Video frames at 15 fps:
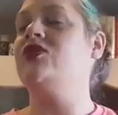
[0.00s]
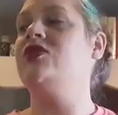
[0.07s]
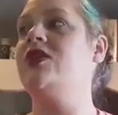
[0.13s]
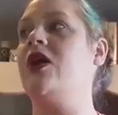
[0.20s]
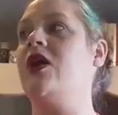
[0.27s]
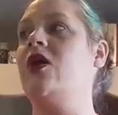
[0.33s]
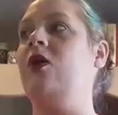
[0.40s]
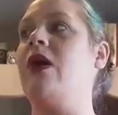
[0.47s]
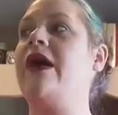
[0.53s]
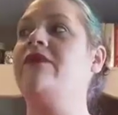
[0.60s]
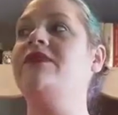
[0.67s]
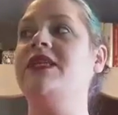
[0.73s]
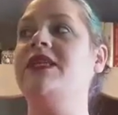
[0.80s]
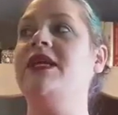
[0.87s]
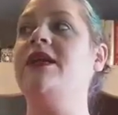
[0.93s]
So,
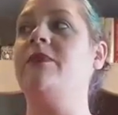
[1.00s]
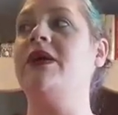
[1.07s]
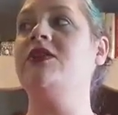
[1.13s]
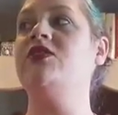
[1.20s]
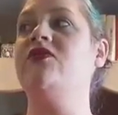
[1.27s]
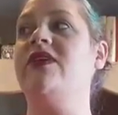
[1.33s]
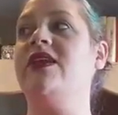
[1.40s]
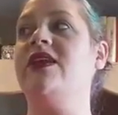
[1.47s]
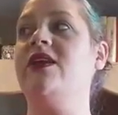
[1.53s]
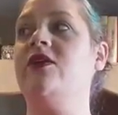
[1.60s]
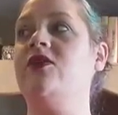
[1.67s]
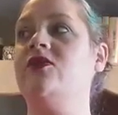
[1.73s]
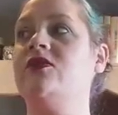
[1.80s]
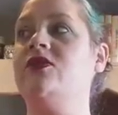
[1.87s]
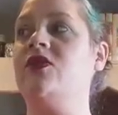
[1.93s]
I've seen a bunch of
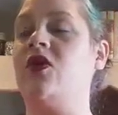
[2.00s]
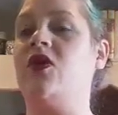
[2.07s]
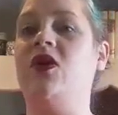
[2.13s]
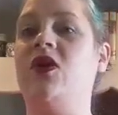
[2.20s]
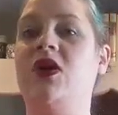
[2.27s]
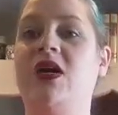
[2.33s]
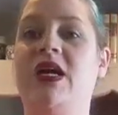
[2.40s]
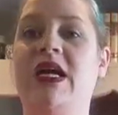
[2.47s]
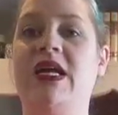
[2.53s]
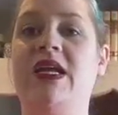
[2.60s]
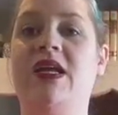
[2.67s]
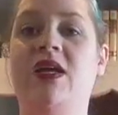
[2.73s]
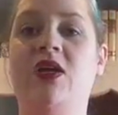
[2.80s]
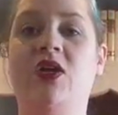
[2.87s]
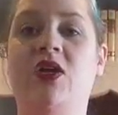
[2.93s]
videos
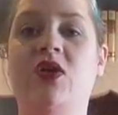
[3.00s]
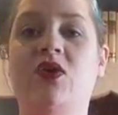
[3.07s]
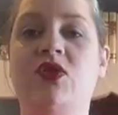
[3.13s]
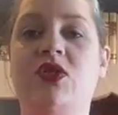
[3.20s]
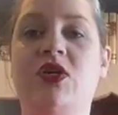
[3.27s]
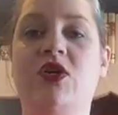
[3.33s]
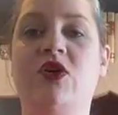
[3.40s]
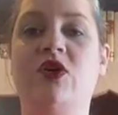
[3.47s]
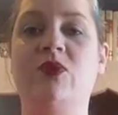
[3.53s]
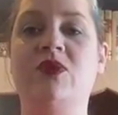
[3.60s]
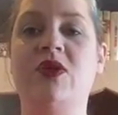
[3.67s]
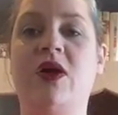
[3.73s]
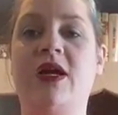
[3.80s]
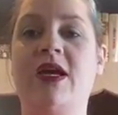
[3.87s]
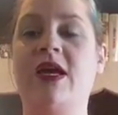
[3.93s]
on YouTube
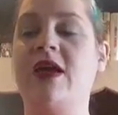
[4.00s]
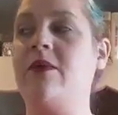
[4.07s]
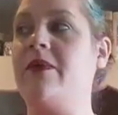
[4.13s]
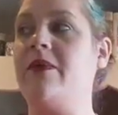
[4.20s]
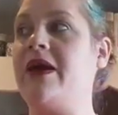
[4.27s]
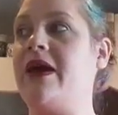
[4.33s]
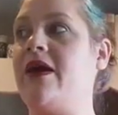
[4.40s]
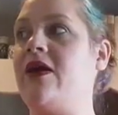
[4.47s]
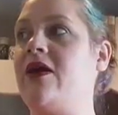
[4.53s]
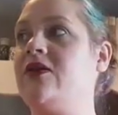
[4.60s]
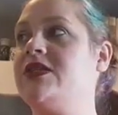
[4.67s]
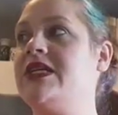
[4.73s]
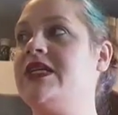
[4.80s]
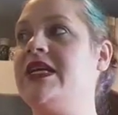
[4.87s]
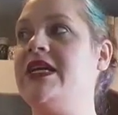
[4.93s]
talking
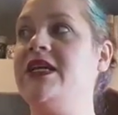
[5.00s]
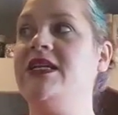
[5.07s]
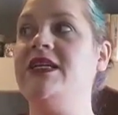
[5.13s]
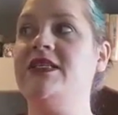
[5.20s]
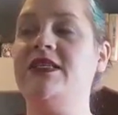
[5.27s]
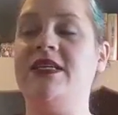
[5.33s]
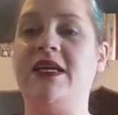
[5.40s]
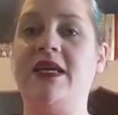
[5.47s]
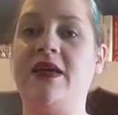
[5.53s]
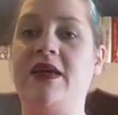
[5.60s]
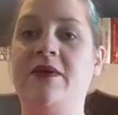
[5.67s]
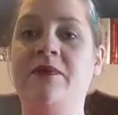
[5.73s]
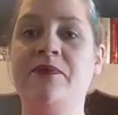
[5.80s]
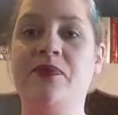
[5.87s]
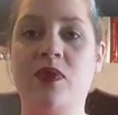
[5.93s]
about
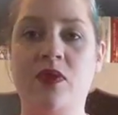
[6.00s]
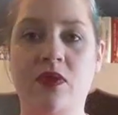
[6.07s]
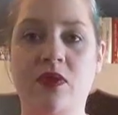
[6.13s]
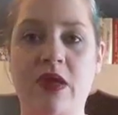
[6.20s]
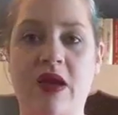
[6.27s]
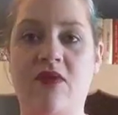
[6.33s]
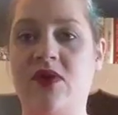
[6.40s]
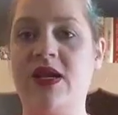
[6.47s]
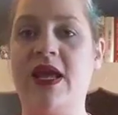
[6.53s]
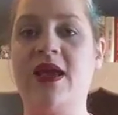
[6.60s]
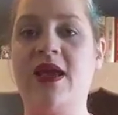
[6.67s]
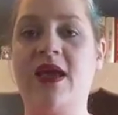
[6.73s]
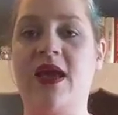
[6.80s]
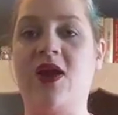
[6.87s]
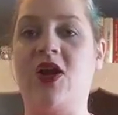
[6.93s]
EDC,
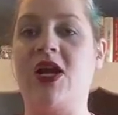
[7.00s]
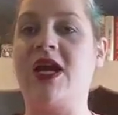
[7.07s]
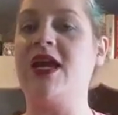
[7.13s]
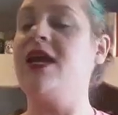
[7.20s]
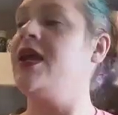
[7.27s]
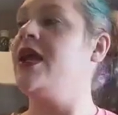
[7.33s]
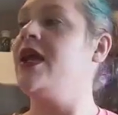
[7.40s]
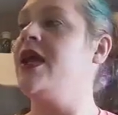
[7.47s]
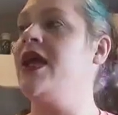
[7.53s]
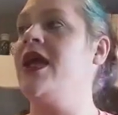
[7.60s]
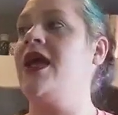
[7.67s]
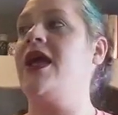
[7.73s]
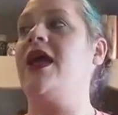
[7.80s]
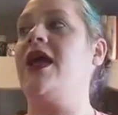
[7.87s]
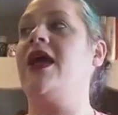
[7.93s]
everyday carry,
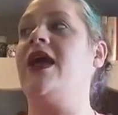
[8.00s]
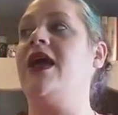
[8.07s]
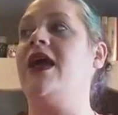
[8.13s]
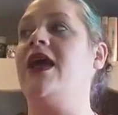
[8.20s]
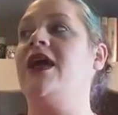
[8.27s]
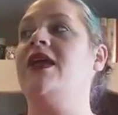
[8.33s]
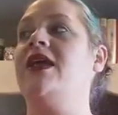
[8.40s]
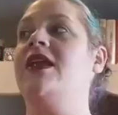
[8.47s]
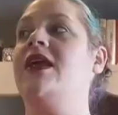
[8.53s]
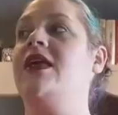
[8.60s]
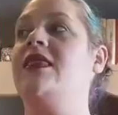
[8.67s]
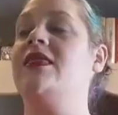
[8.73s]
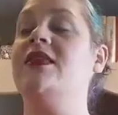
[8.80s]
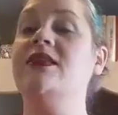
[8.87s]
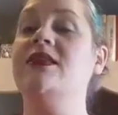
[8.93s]
and
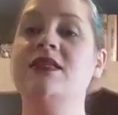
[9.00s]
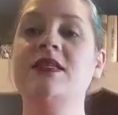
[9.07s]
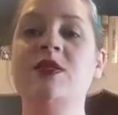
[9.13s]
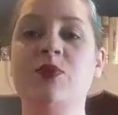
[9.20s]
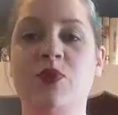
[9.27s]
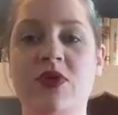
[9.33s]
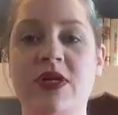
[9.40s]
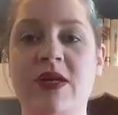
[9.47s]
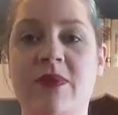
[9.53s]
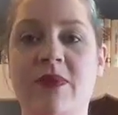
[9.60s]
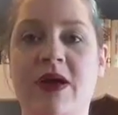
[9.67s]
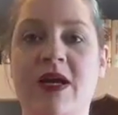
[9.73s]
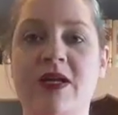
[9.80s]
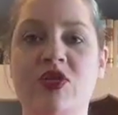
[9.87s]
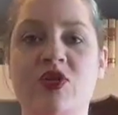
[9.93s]
this is pretty
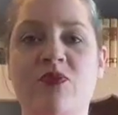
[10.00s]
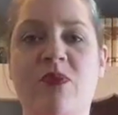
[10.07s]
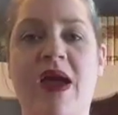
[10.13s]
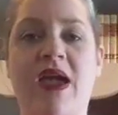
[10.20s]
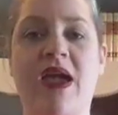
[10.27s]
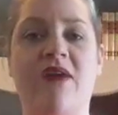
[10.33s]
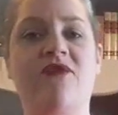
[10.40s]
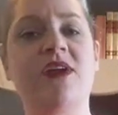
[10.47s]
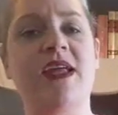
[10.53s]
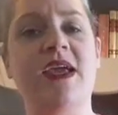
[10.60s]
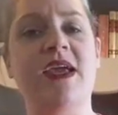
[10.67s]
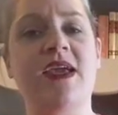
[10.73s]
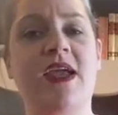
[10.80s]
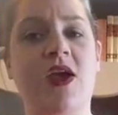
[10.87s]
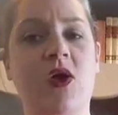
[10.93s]
much my
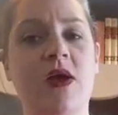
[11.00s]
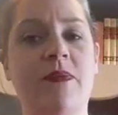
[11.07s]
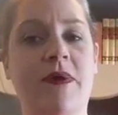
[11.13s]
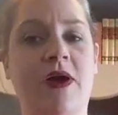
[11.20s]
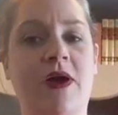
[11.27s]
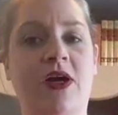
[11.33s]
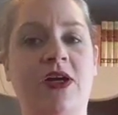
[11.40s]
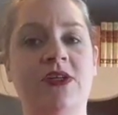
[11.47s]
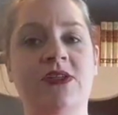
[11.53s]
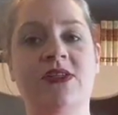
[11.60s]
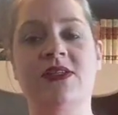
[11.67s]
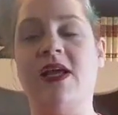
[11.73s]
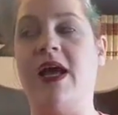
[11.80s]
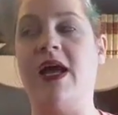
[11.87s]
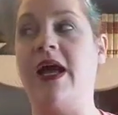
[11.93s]
everyday carry
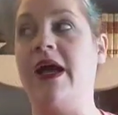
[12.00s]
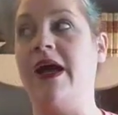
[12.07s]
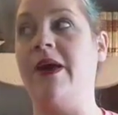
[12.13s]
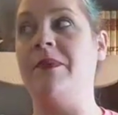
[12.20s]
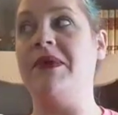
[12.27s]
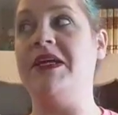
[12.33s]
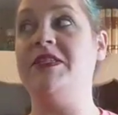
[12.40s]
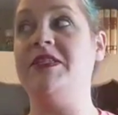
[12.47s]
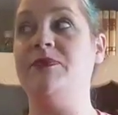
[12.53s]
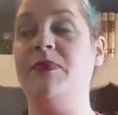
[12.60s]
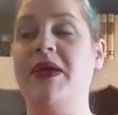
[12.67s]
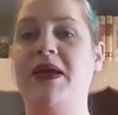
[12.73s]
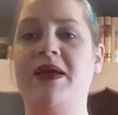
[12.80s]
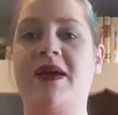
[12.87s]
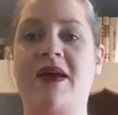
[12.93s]
purse. Um, it's
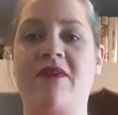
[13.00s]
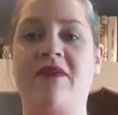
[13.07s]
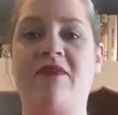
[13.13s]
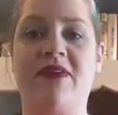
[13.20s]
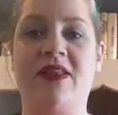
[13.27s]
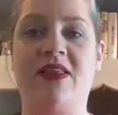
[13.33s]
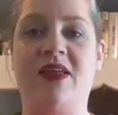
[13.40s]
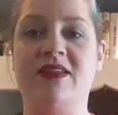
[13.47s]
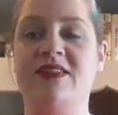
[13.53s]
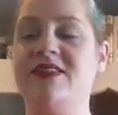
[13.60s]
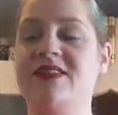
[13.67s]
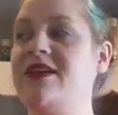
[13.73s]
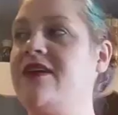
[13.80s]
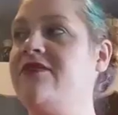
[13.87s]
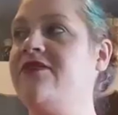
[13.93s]
big, I can fit a lot of
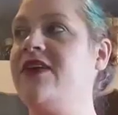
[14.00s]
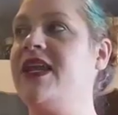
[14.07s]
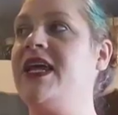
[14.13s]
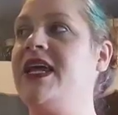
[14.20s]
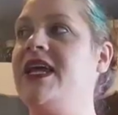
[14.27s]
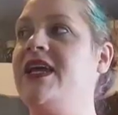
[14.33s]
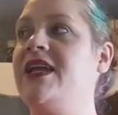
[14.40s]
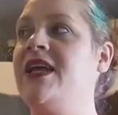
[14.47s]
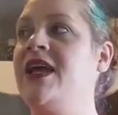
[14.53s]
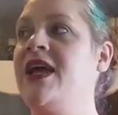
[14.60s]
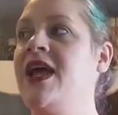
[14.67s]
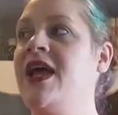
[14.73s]
stuff in it.